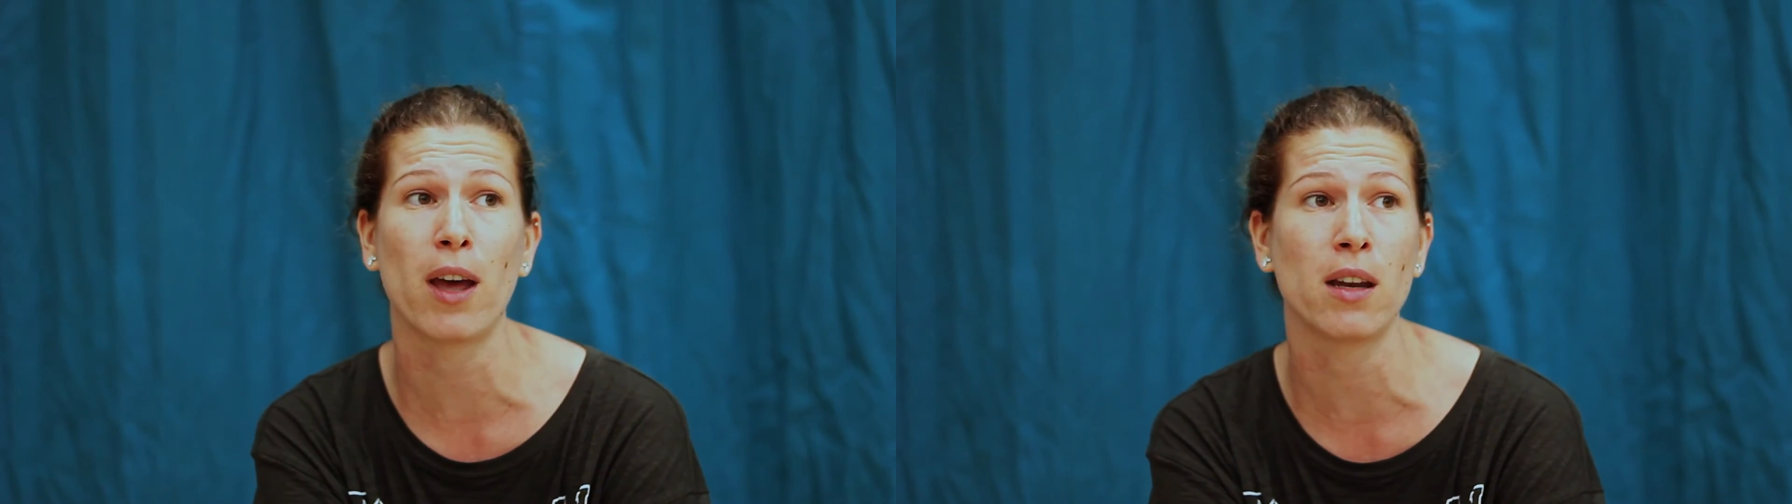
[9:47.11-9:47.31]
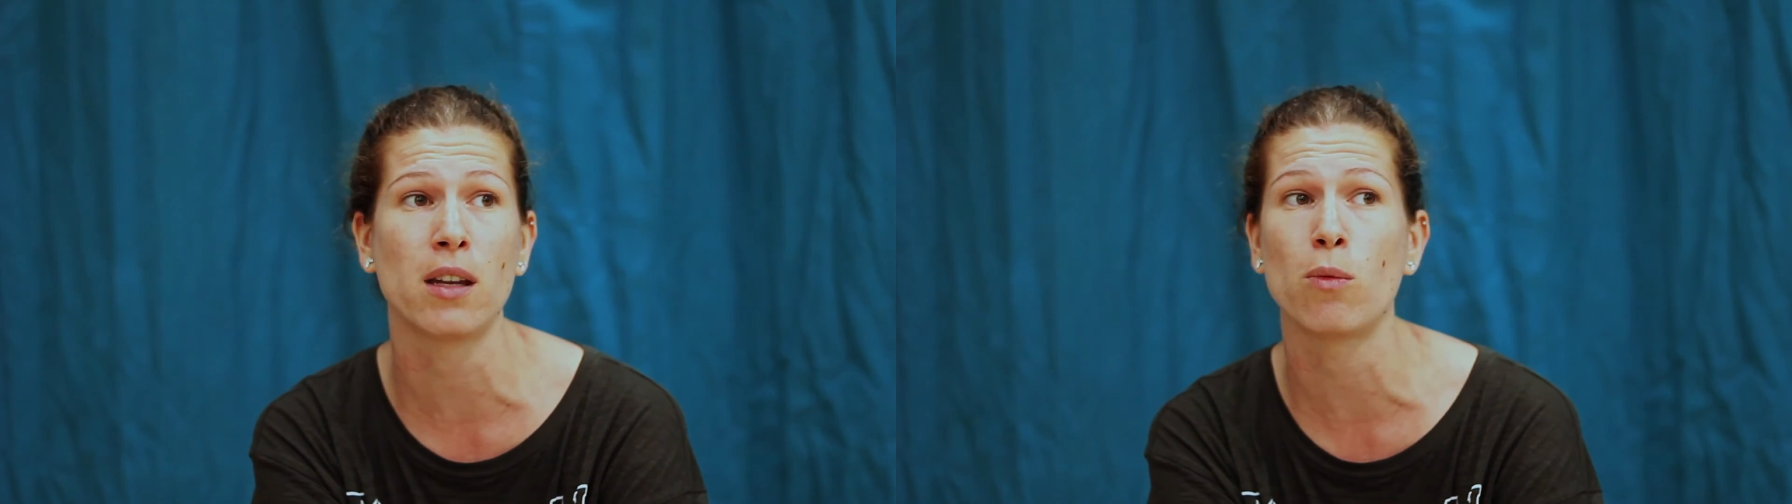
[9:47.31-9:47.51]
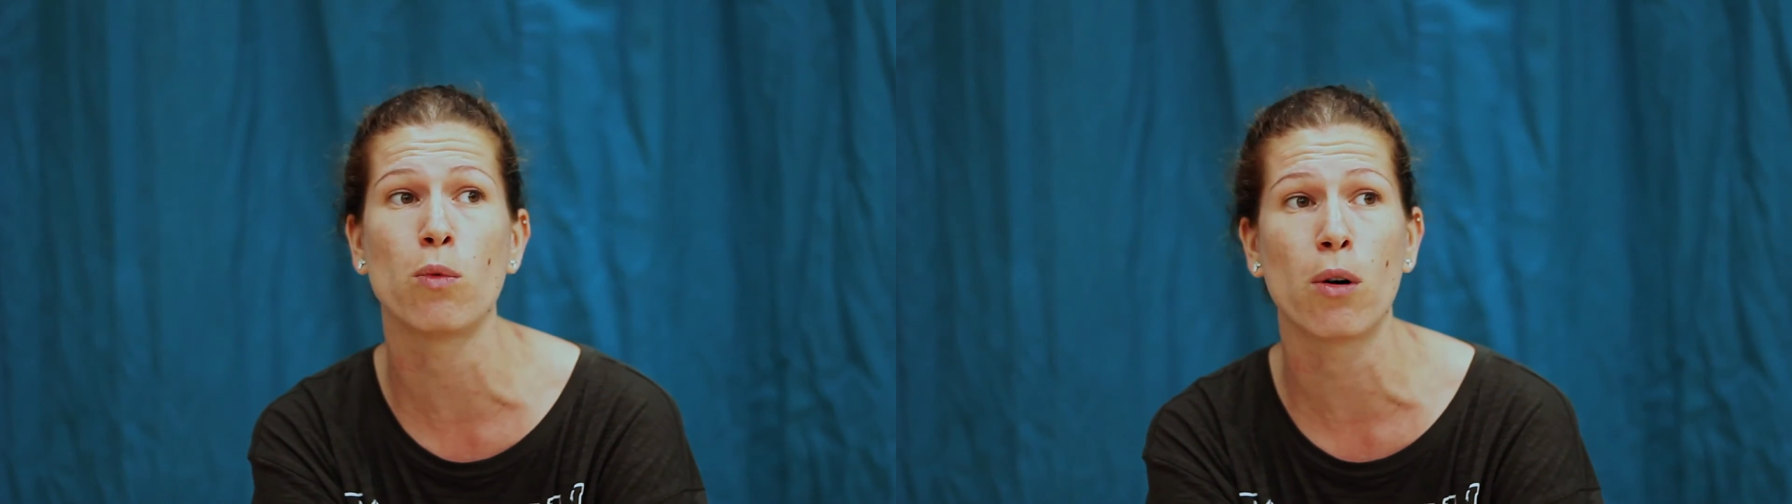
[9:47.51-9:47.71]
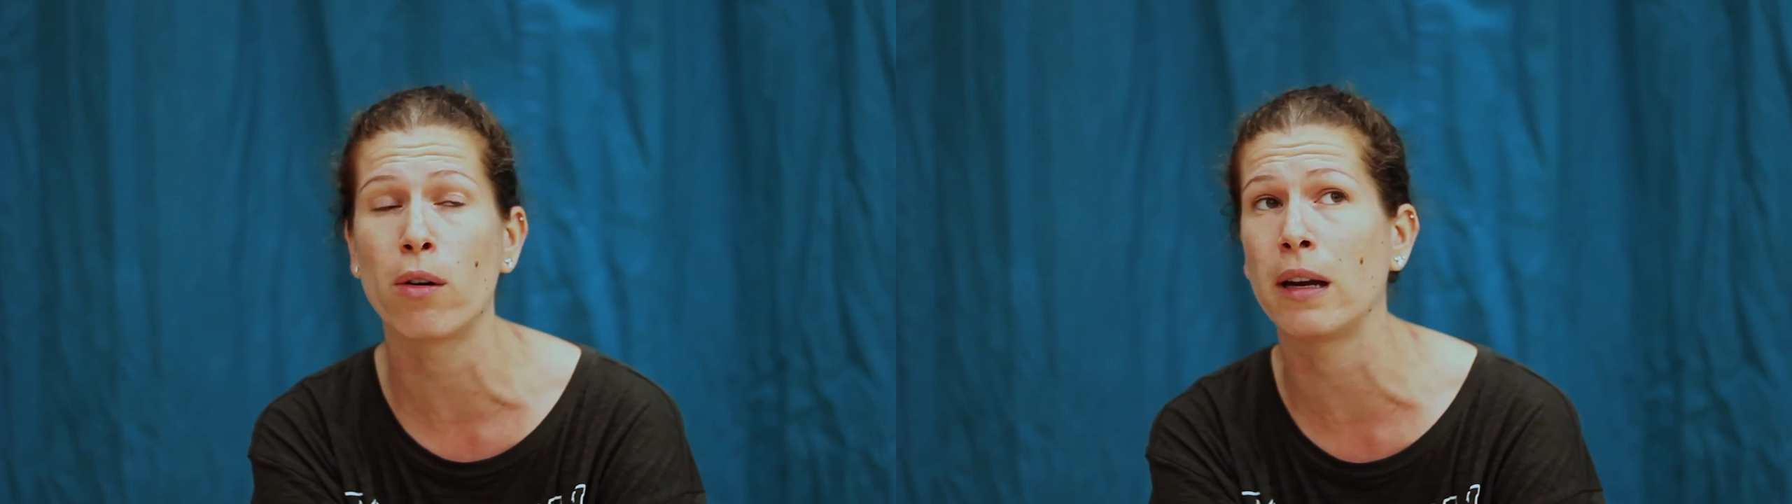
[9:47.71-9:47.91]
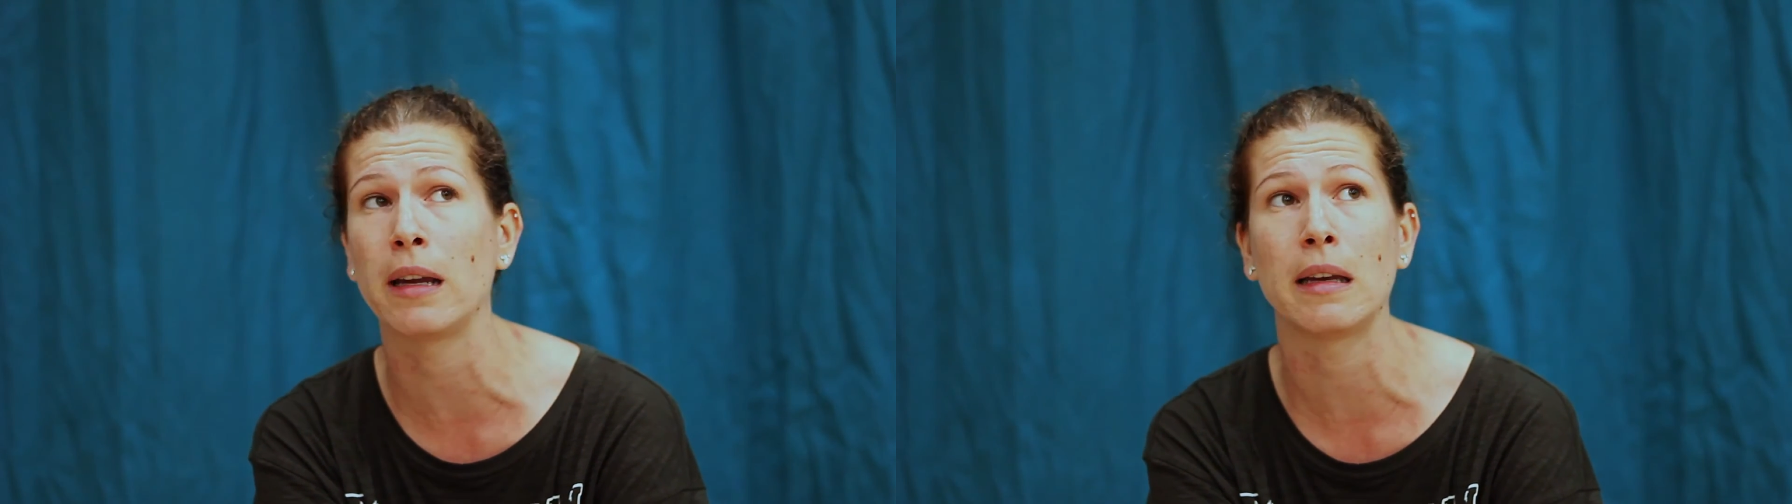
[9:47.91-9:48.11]
any
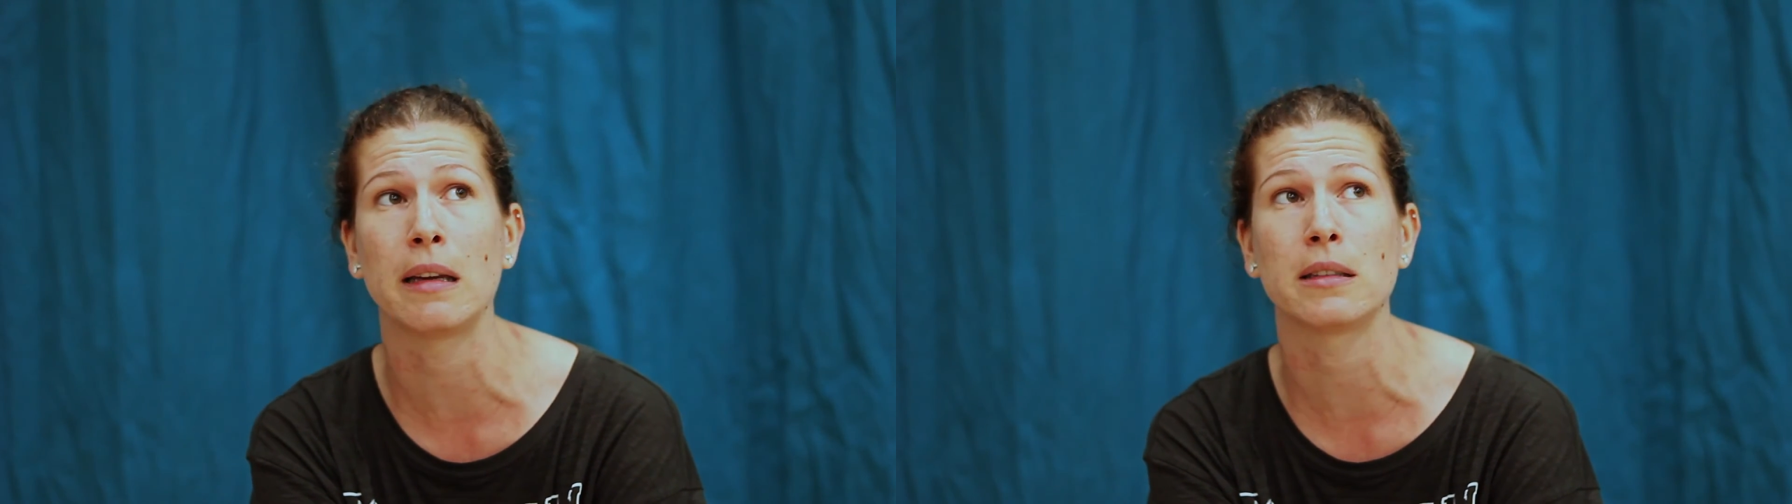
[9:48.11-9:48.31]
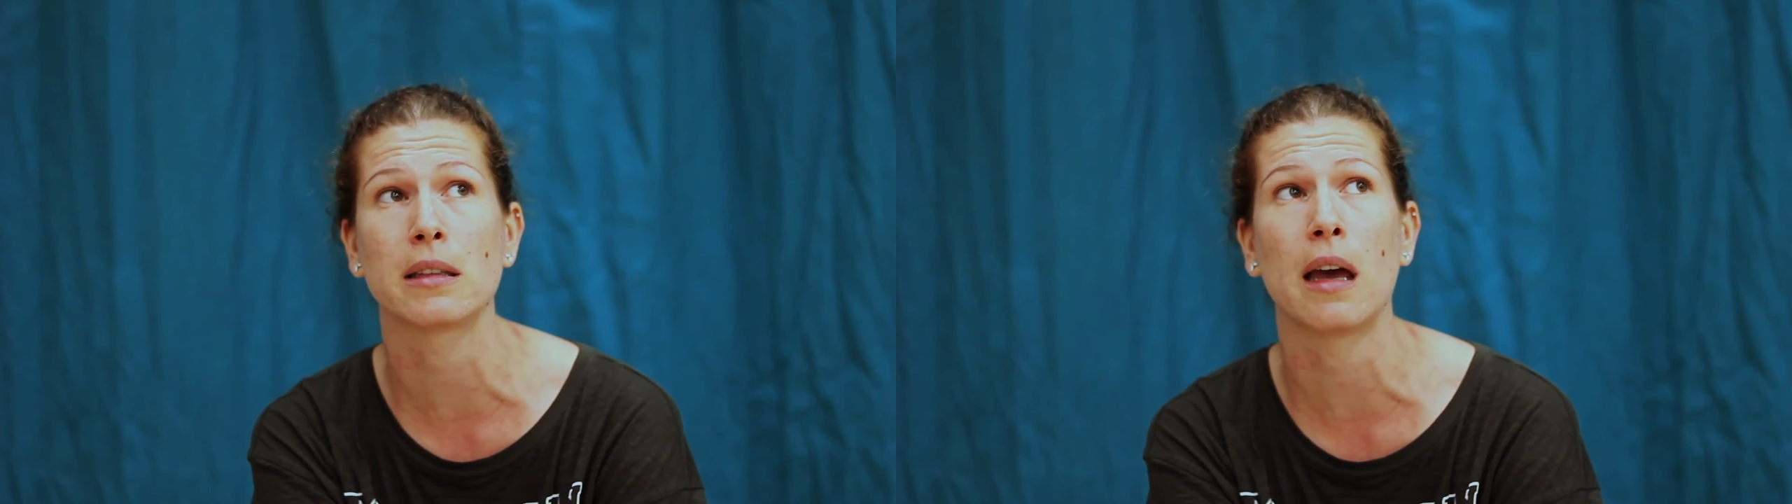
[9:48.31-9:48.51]
worry,